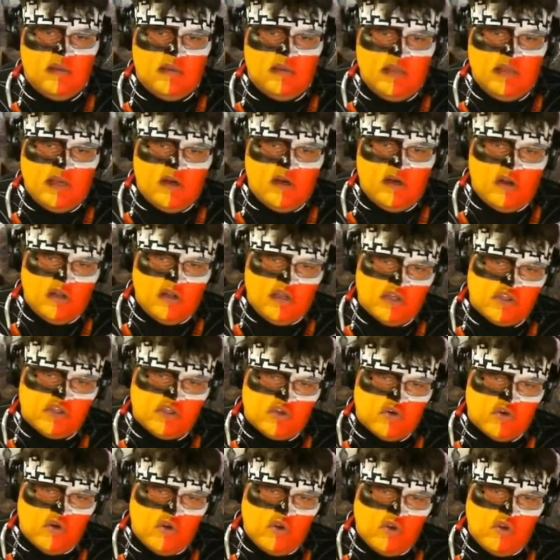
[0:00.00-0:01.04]
Let all the
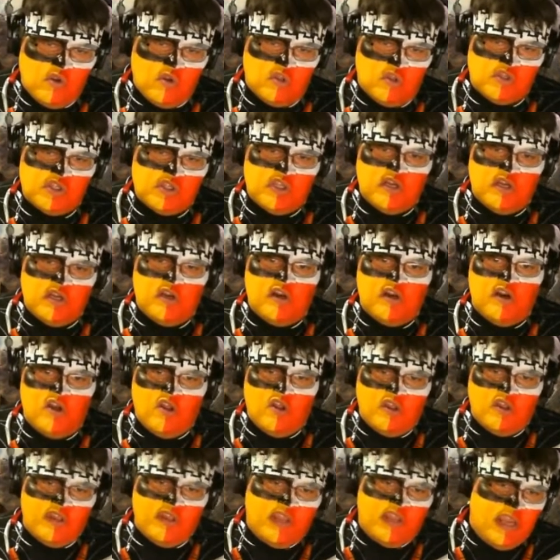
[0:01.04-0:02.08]
trolls and
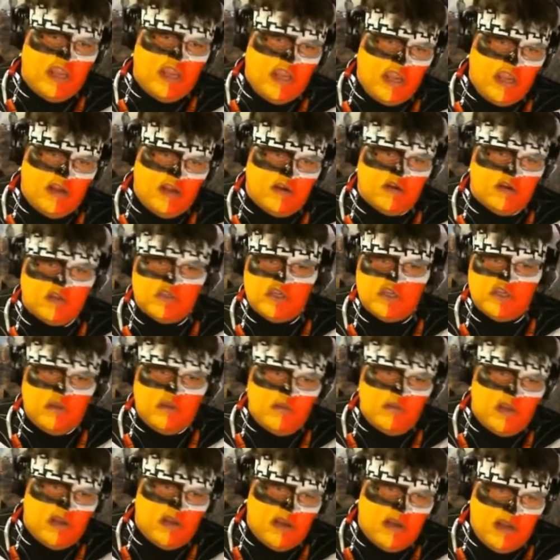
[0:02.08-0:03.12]
all the haters
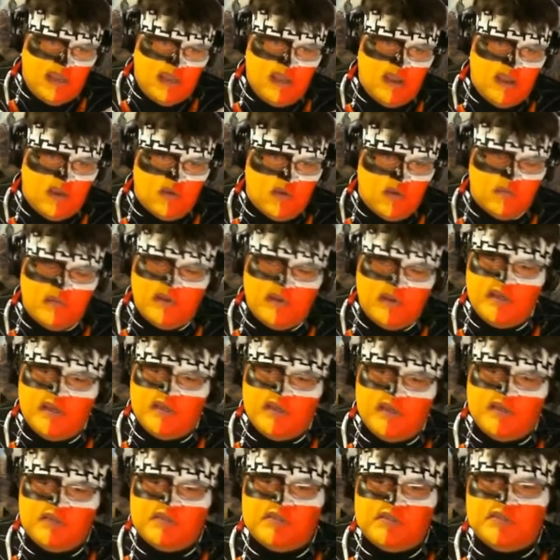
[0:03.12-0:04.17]
come in now
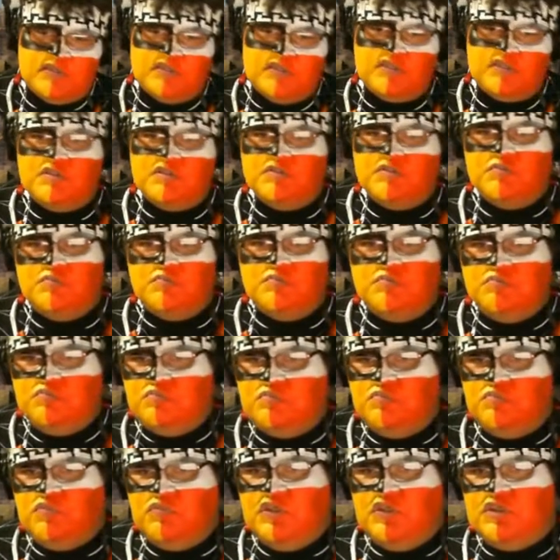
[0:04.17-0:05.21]
because. And there was a
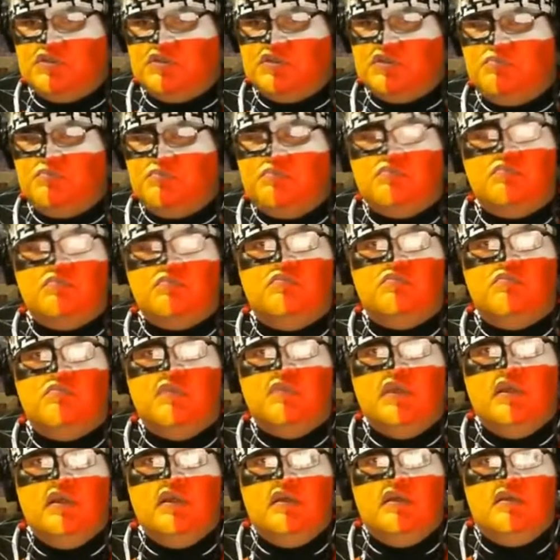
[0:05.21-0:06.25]
lot.
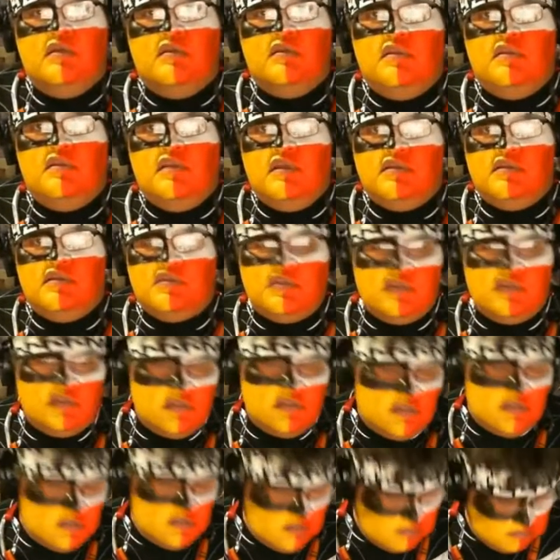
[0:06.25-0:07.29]

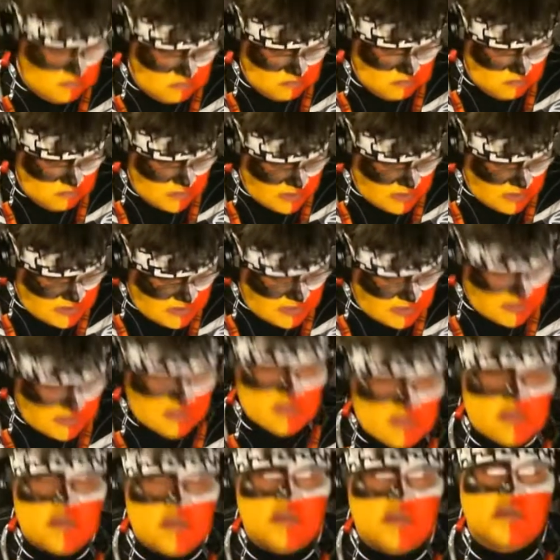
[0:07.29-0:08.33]
This,
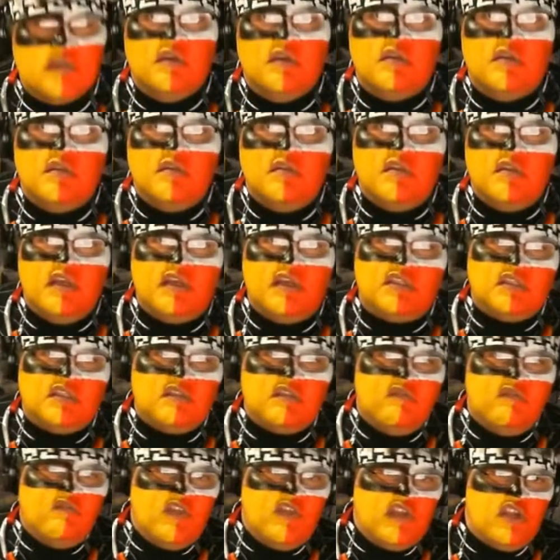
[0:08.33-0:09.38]
exists. This
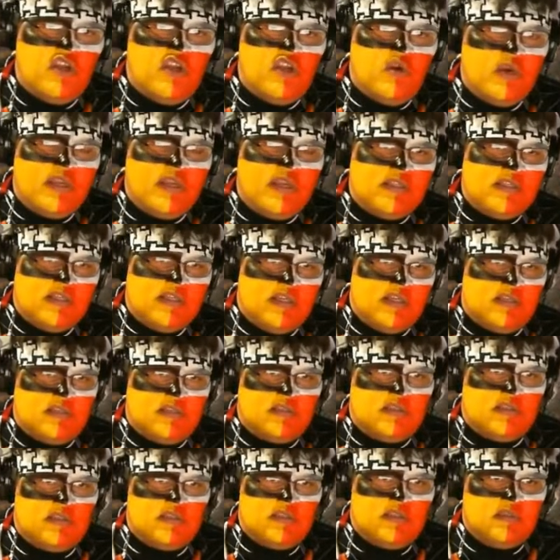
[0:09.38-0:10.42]
video
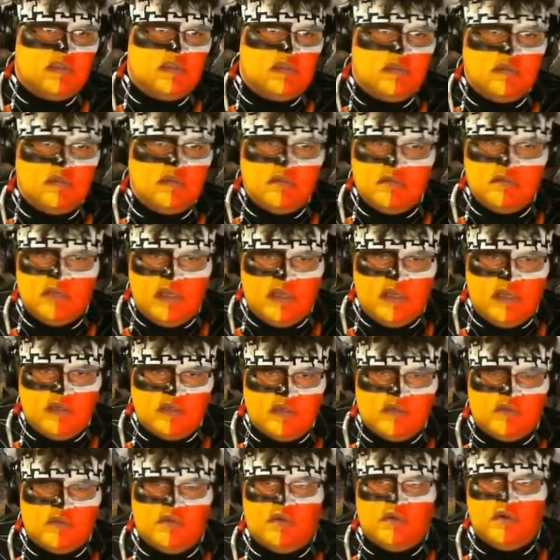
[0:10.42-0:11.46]
exists. End of
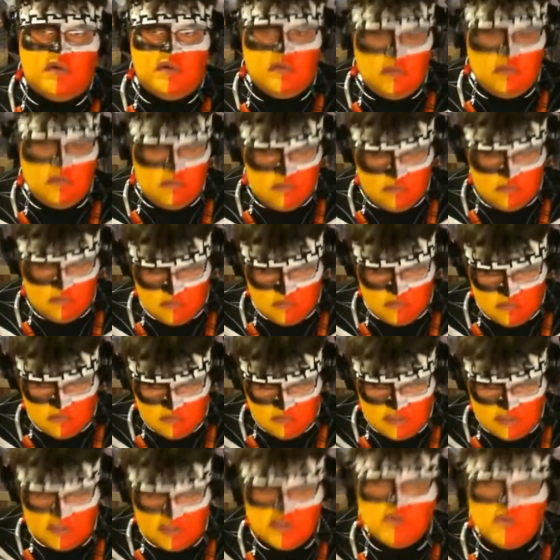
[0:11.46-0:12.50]
story.
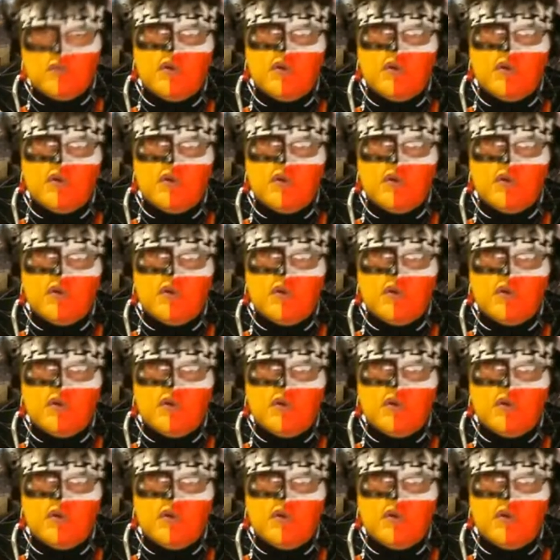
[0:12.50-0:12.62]
Thanks for